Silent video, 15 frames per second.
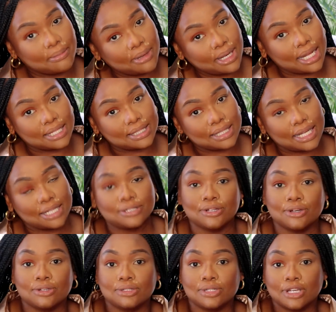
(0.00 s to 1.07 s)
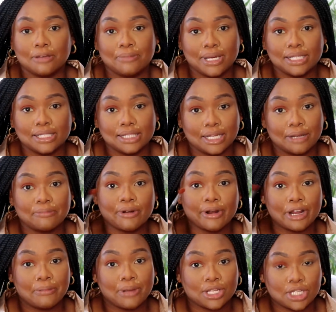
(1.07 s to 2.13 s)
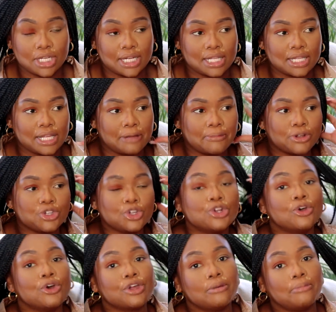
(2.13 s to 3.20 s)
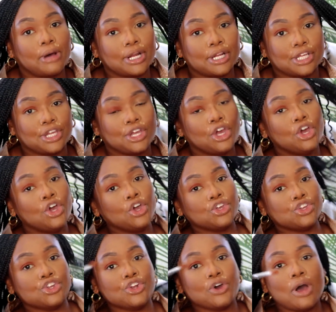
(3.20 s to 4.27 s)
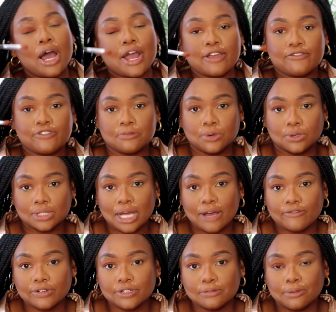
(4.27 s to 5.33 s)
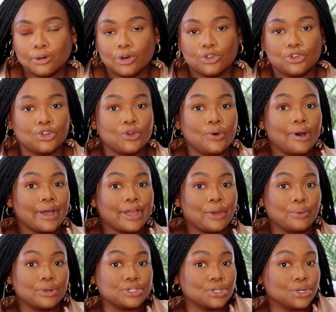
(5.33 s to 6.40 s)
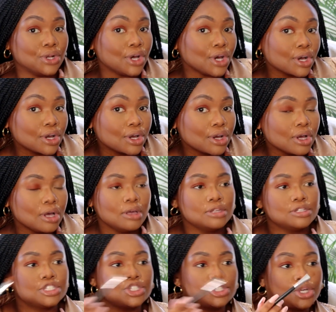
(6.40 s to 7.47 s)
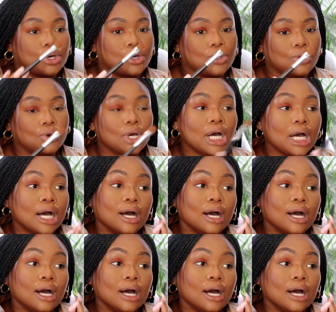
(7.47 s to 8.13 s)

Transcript: plus size girls look amazing in pretty much anything. But you know your body, you know how you feel most comfortable, you know how you want to look. So